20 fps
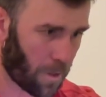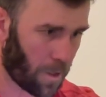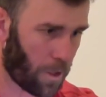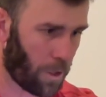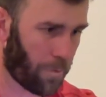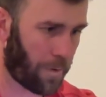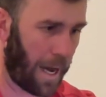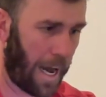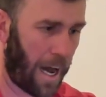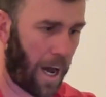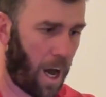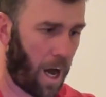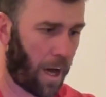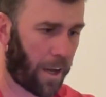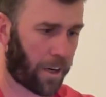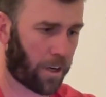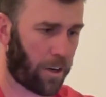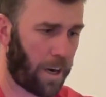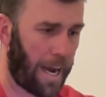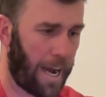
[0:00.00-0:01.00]
You've got
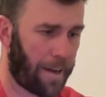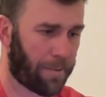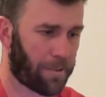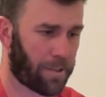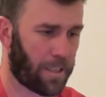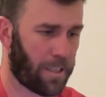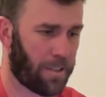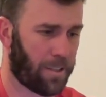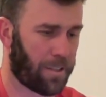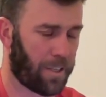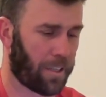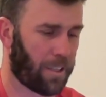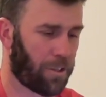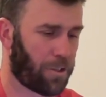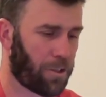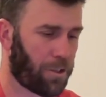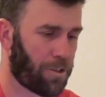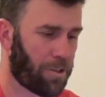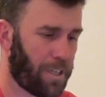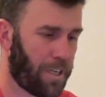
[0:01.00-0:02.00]
autographs and
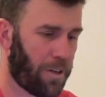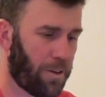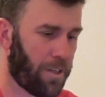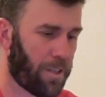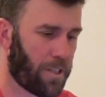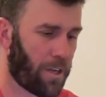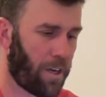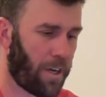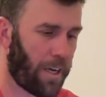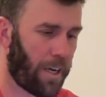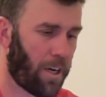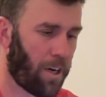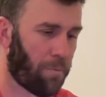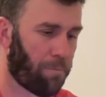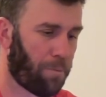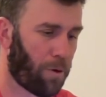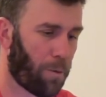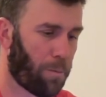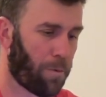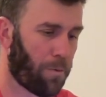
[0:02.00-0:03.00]
signature series on here.
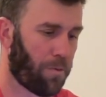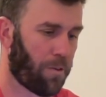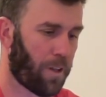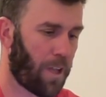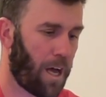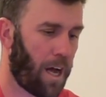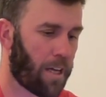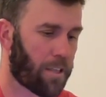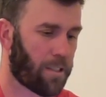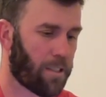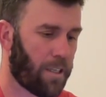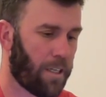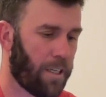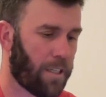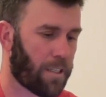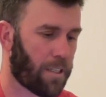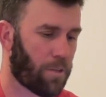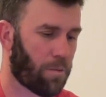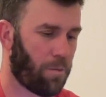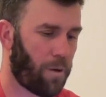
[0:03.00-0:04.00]
Purple
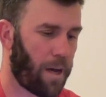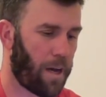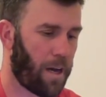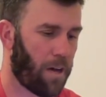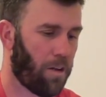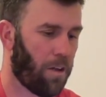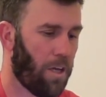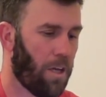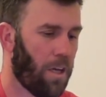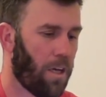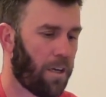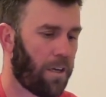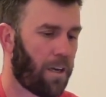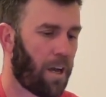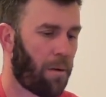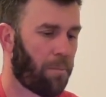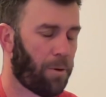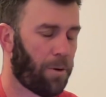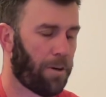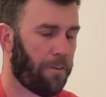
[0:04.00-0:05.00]
velocities as well,
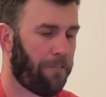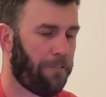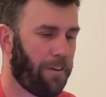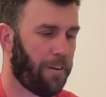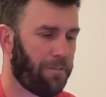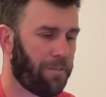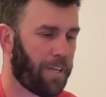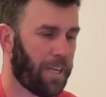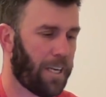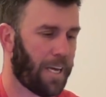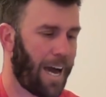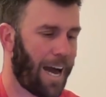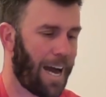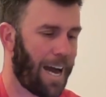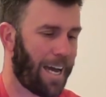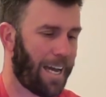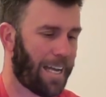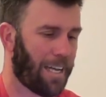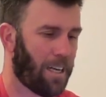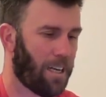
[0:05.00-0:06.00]
numbered to
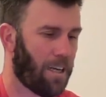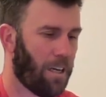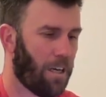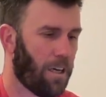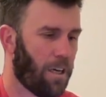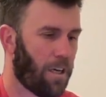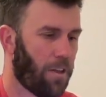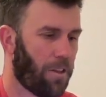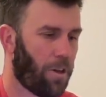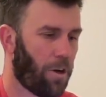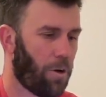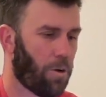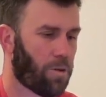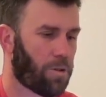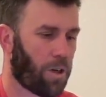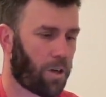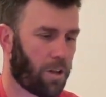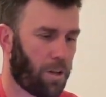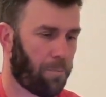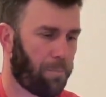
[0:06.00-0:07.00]
fifty-nine.
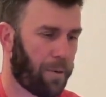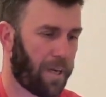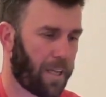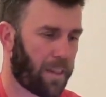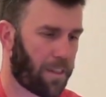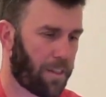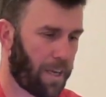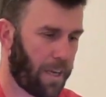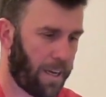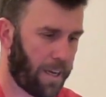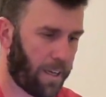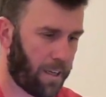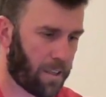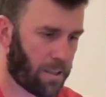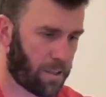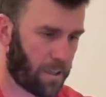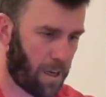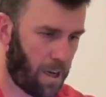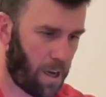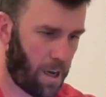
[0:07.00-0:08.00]
Those are the big
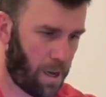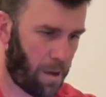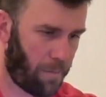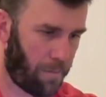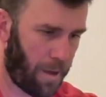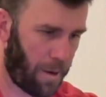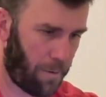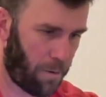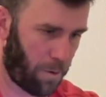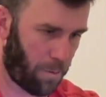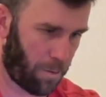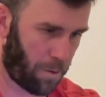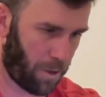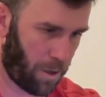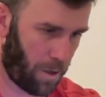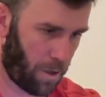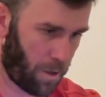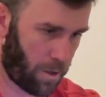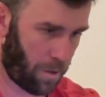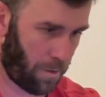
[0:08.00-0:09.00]
things um, that we're
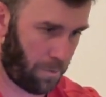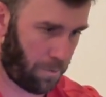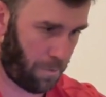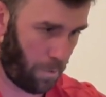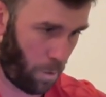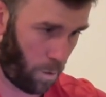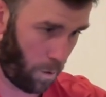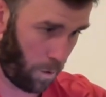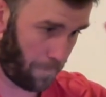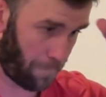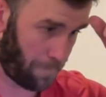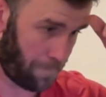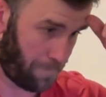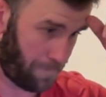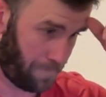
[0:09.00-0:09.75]
really looking for.